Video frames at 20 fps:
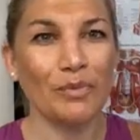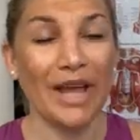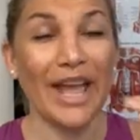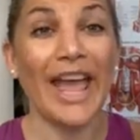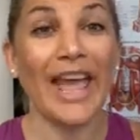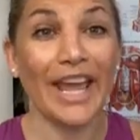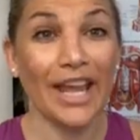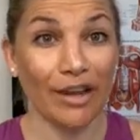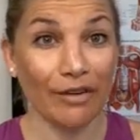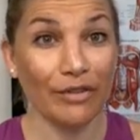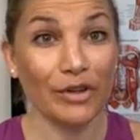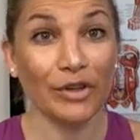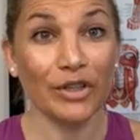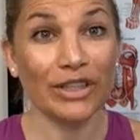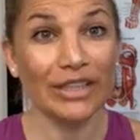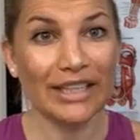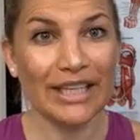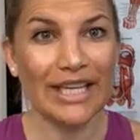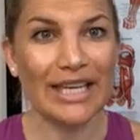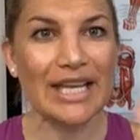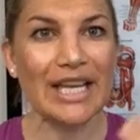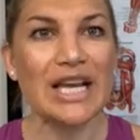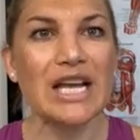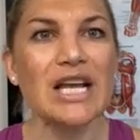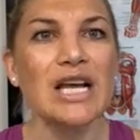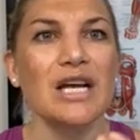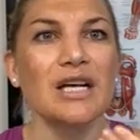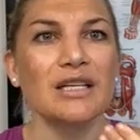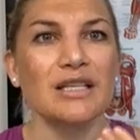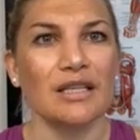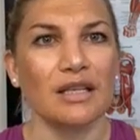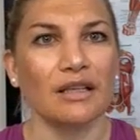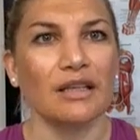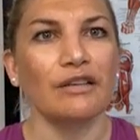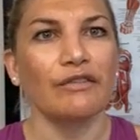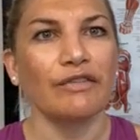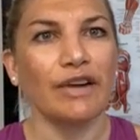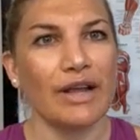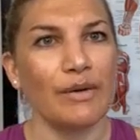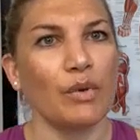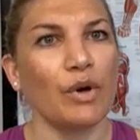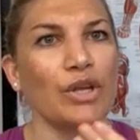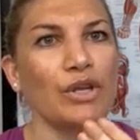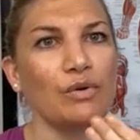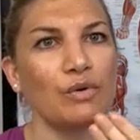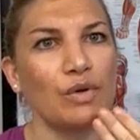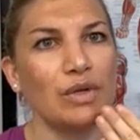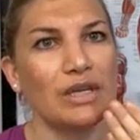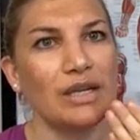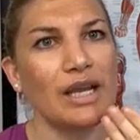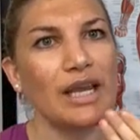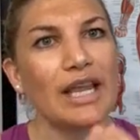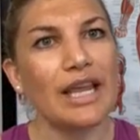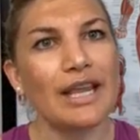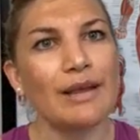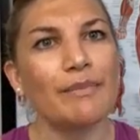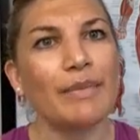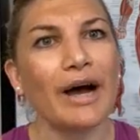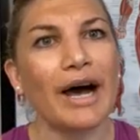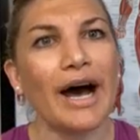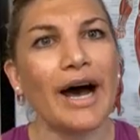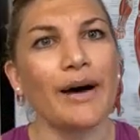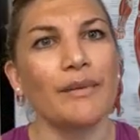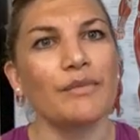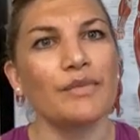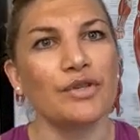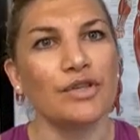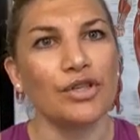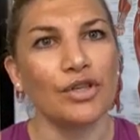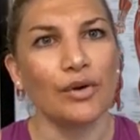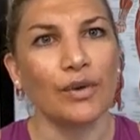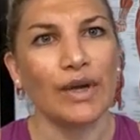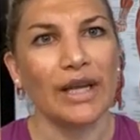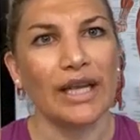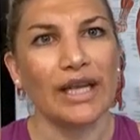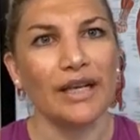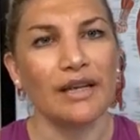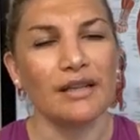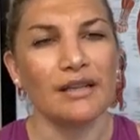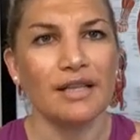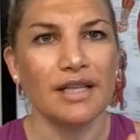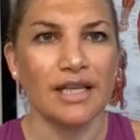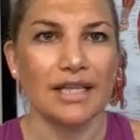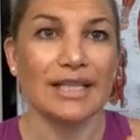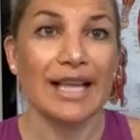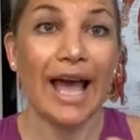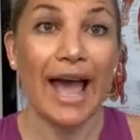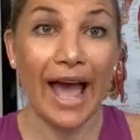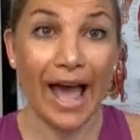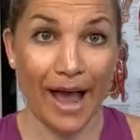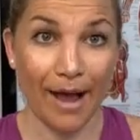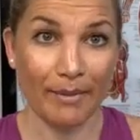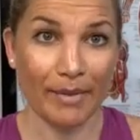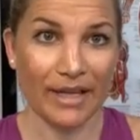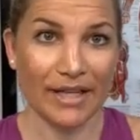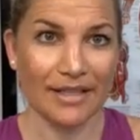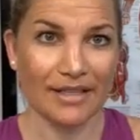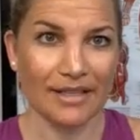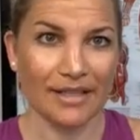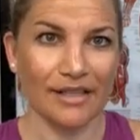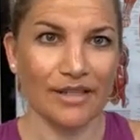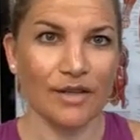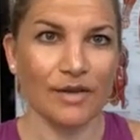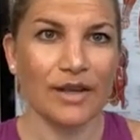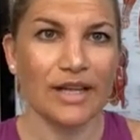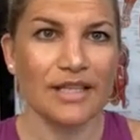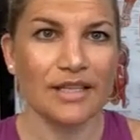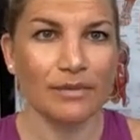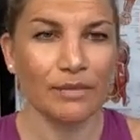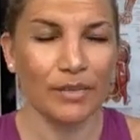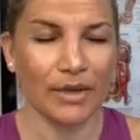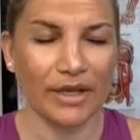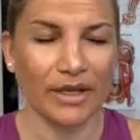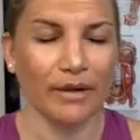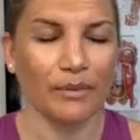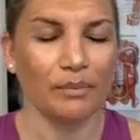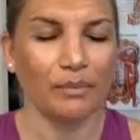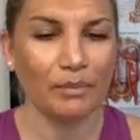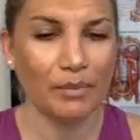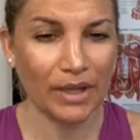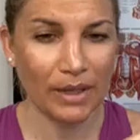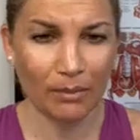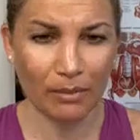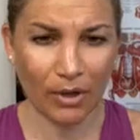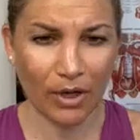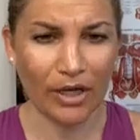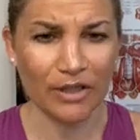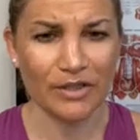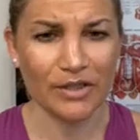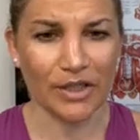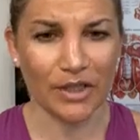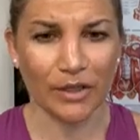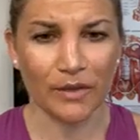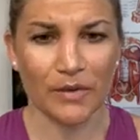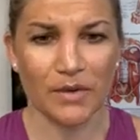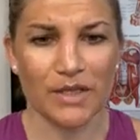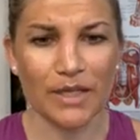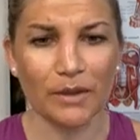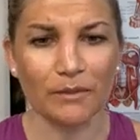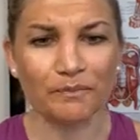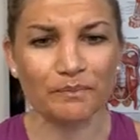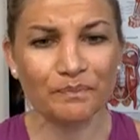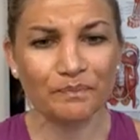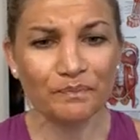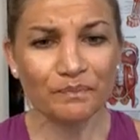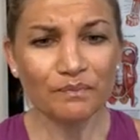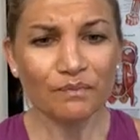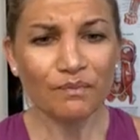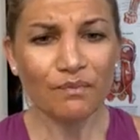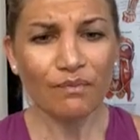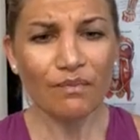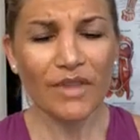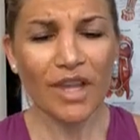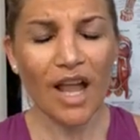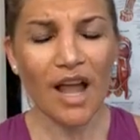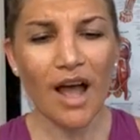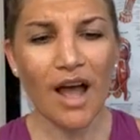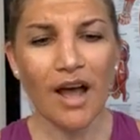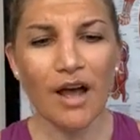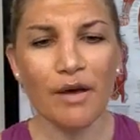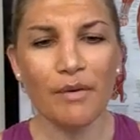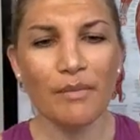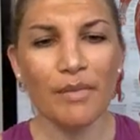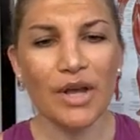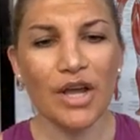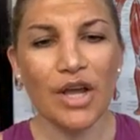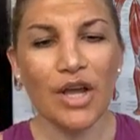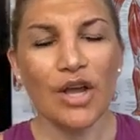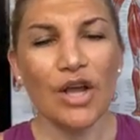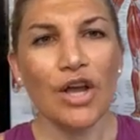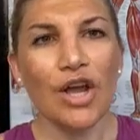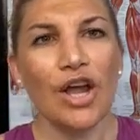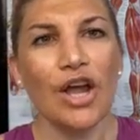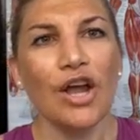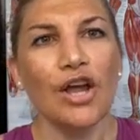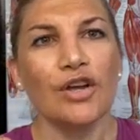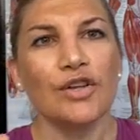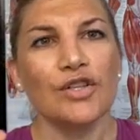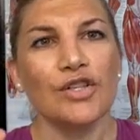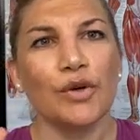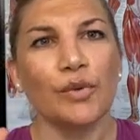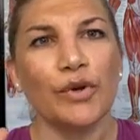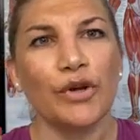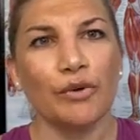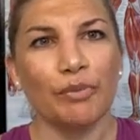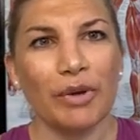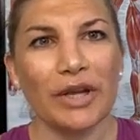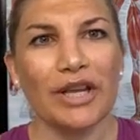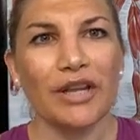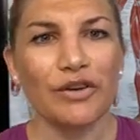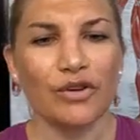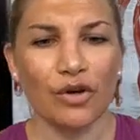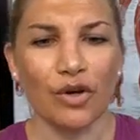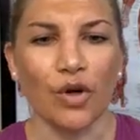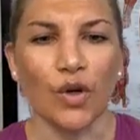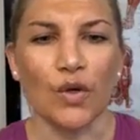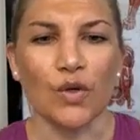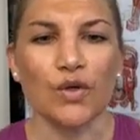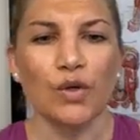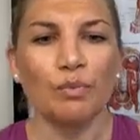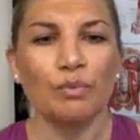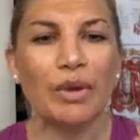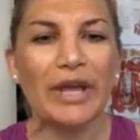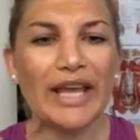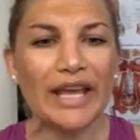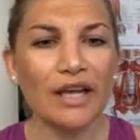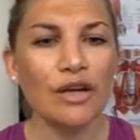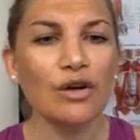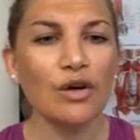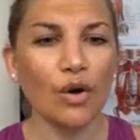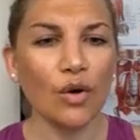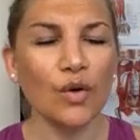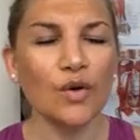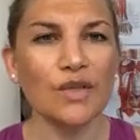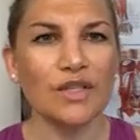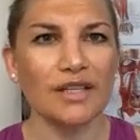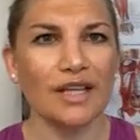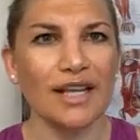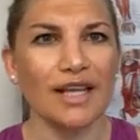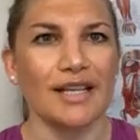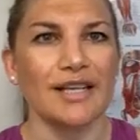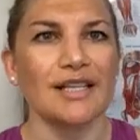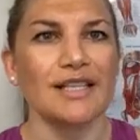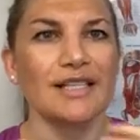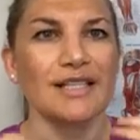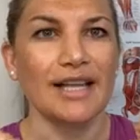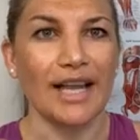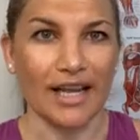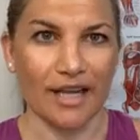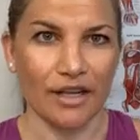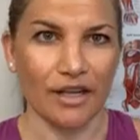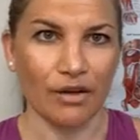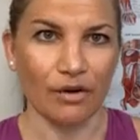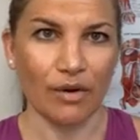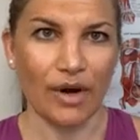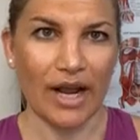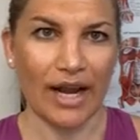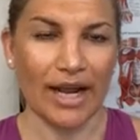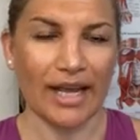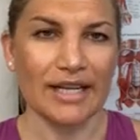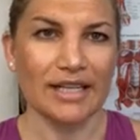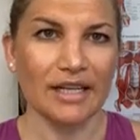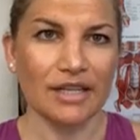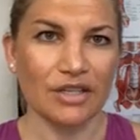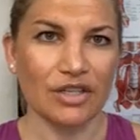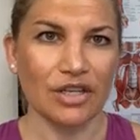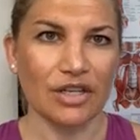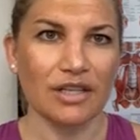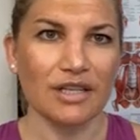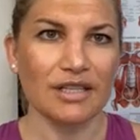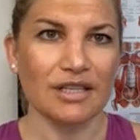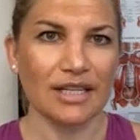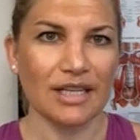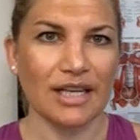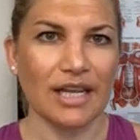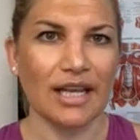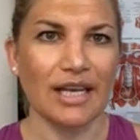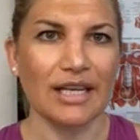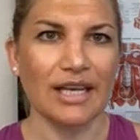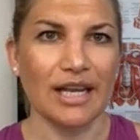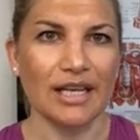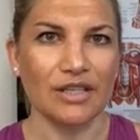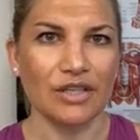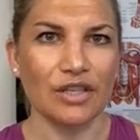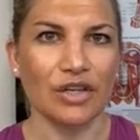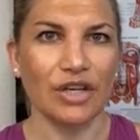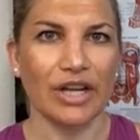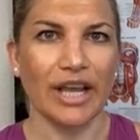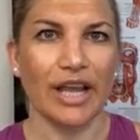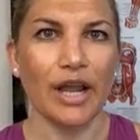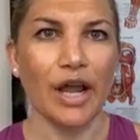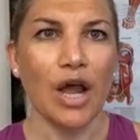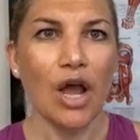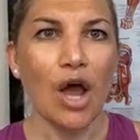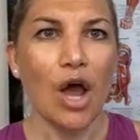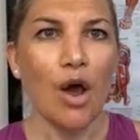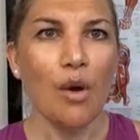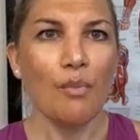behaviorally solidify where you keep up doing these habits. And so that's a big part too. So when you're picking your goals, pick goals that excite you. And I touched on this again yesterday,